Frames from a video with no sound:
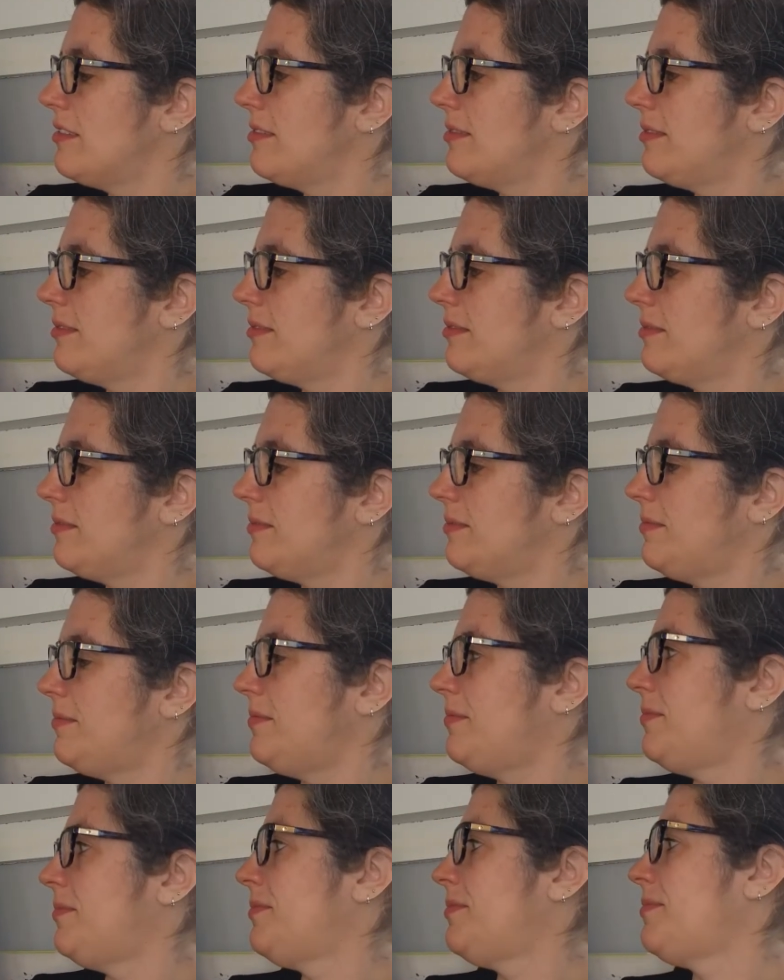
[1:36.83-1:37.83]

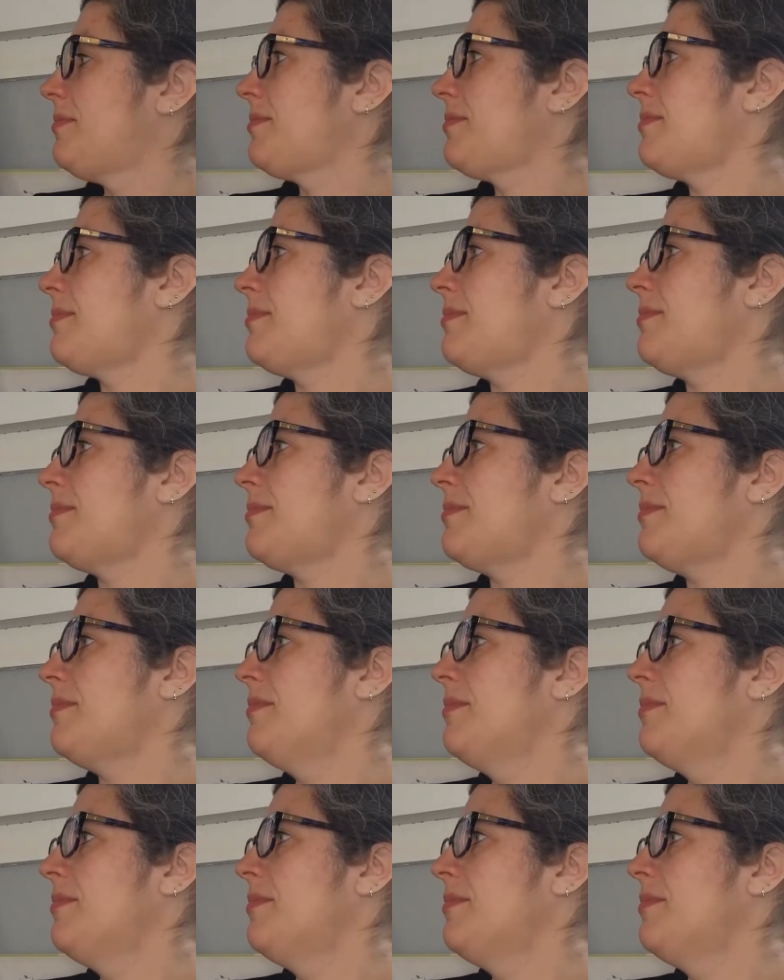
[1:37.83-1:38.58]
(silence)